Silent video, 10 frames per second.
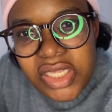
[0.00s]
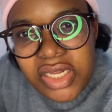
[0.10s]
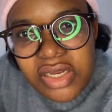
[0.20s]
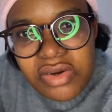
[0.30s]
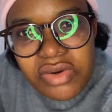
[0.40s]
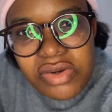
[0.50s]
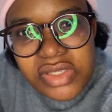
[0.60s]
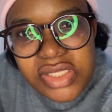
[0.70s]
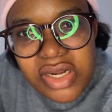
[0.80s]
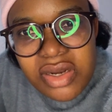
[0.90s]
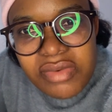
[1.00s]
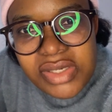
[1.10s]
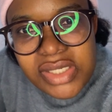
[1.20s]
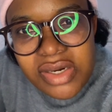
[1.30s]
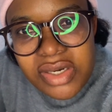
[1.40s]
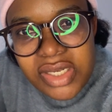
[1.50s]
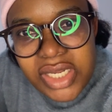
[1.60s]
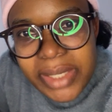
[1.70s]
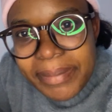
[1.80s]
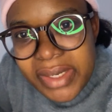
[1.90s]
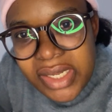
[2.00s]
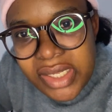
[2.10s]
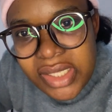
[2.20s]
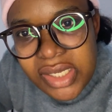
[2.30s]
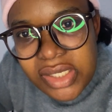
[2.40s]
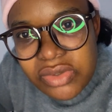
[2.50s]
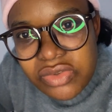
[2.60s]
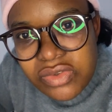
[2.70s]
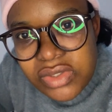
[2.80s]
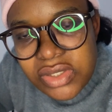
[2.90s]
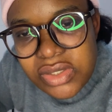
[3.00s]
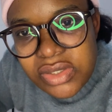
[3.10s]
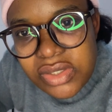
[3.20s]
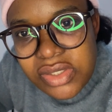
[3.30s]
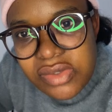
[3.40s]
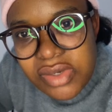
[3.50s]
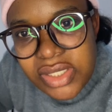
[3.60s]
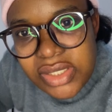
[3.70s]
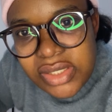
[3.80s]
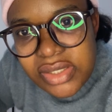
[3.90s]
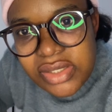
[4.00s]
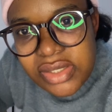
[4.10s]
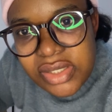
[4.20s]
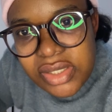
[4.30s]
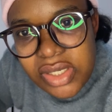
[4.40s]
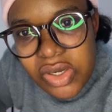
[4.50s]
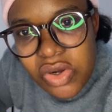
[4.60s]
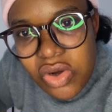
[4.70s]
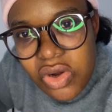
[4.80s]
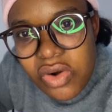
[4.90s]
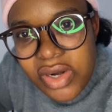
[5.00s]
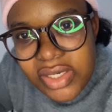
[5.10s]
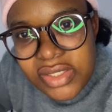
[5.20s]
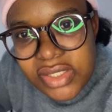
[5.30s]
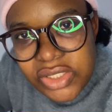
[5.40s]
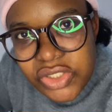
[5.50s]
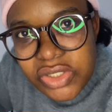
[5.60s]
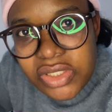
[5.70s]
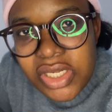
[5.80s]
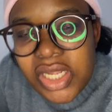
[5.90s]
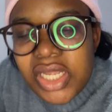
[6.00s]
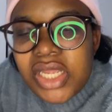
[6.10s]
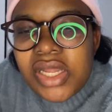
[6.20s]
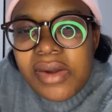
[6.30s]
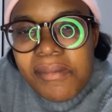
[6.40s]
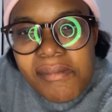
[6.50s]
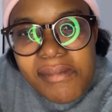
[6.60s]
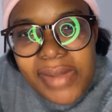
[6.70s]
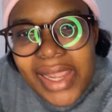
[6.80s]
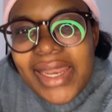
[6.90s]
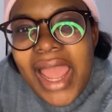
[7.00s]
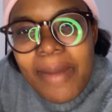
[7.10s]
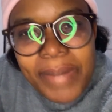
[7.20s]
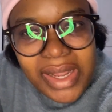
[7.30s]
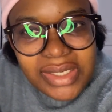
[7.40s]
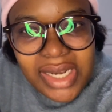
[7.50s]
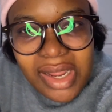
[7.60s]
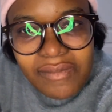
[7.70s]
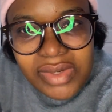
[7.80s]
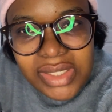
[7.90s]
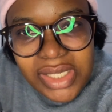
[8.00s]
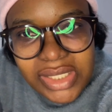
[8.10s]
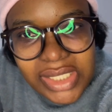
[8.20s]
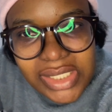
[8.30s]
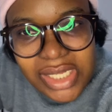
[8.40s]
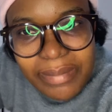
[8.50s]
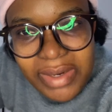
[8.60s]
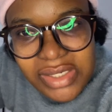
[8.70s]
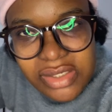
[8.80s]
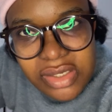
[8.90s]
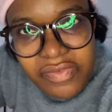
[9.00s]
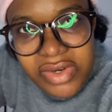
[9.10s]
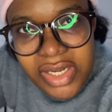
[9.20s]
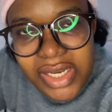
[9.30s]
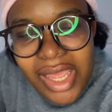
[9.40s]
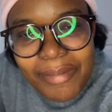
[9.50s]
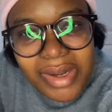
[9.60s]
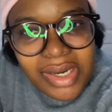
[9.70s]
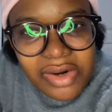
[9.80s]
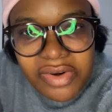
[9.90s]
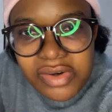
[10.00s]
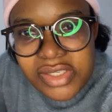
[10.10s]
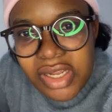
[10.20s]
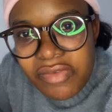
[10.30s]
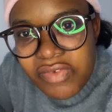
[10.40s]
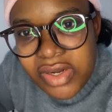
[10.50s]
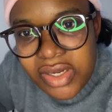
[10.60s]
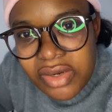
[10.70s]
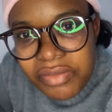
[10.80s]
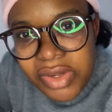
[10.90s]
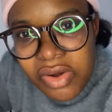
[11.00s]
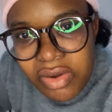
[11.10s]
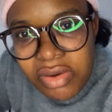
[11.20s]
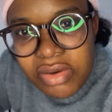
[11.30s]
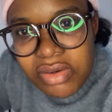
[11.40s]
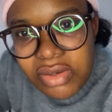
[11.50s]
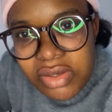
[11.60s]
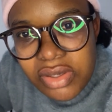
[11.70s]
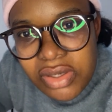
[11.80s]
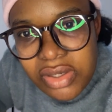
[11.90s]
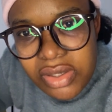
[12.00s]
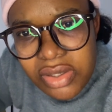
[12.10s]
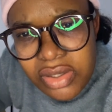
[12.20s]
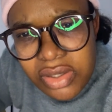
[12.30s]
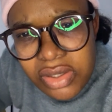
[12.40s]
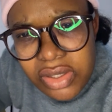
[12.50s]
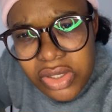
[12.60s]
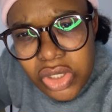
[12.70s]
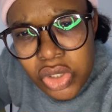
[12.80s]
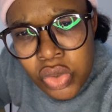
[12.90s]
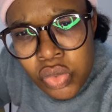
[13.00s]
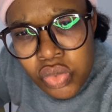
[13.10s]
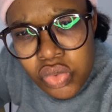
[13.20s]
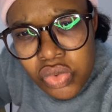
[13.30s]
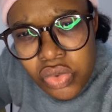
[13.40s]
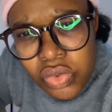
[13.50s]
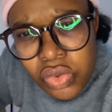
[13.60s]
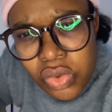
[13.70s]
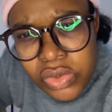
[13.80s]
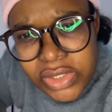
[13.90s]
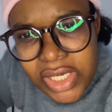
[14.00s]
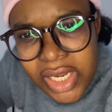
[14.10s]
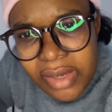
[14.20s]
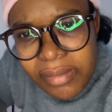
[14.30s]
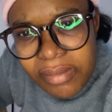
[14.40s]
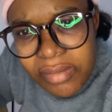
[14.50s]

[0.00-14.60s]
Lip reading: Considering what's currently happening in the country, it's quite a colonization. It happened, love. It didn't just happen in South Africa, it happened across Africa. We all look for a long time.